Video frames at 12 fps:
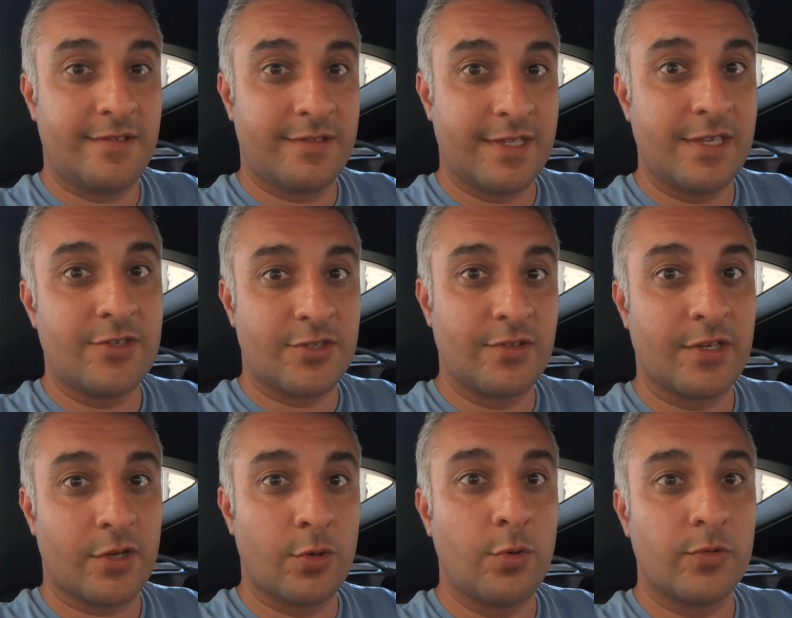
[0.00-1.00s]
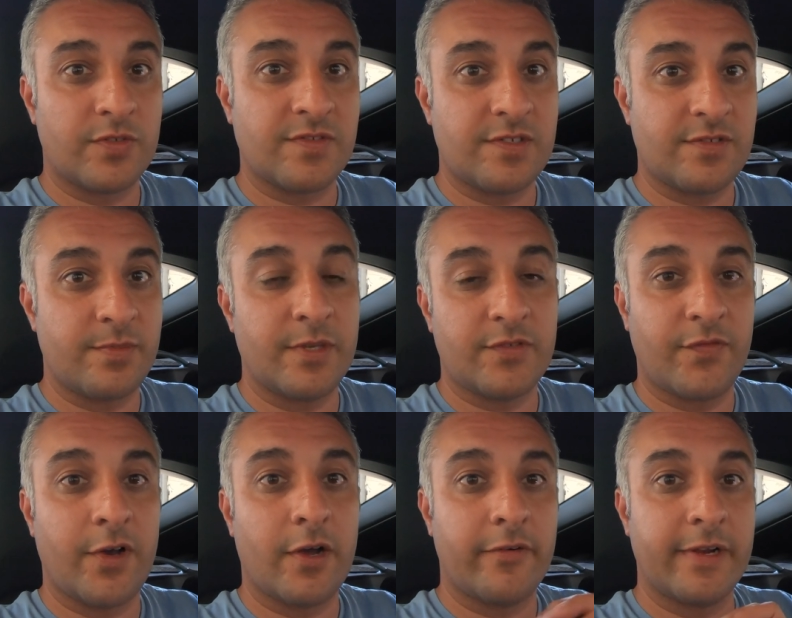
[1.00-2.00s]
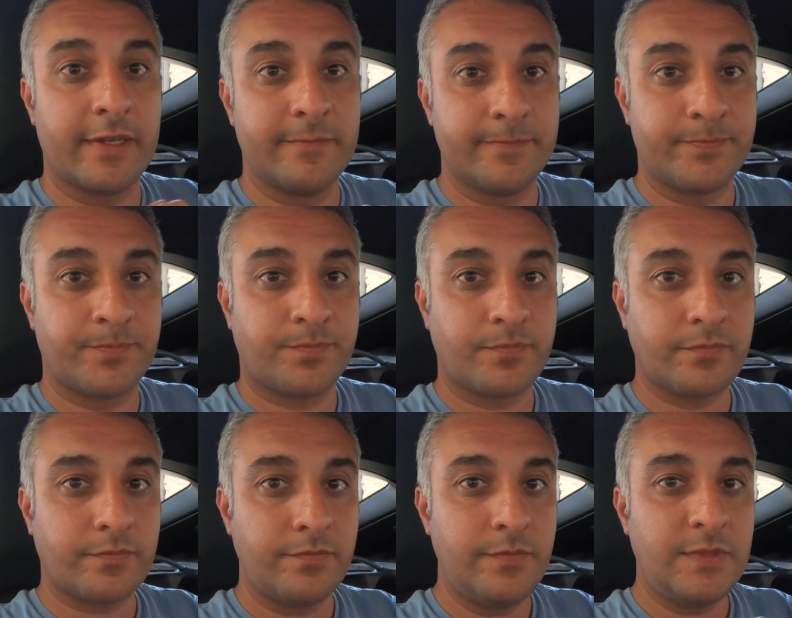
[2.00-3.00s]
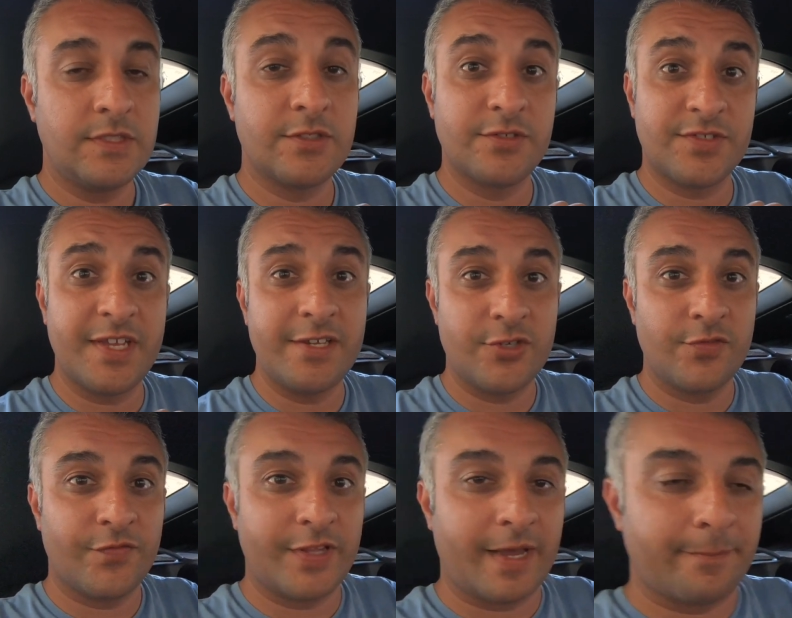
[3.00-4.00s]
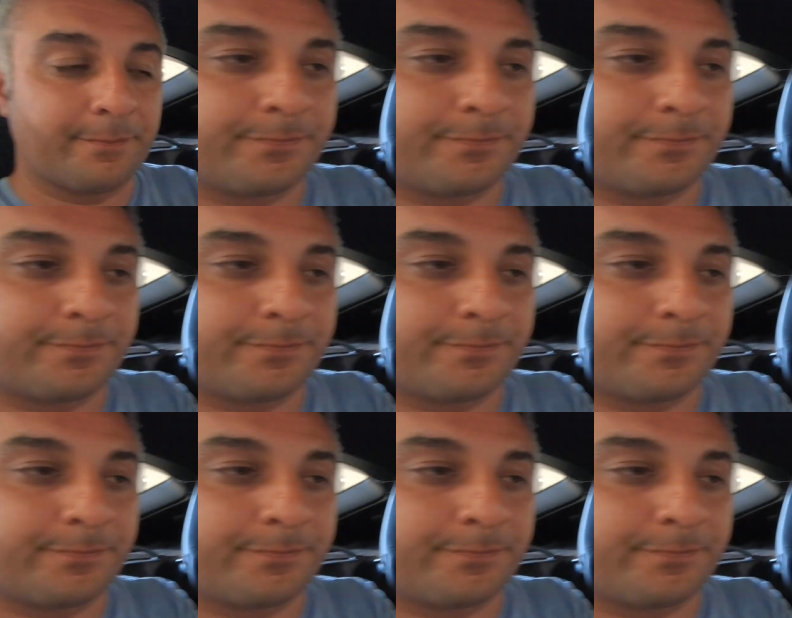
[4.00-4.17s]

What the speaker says: the issue that causes this misfiring. So stay tuned for that.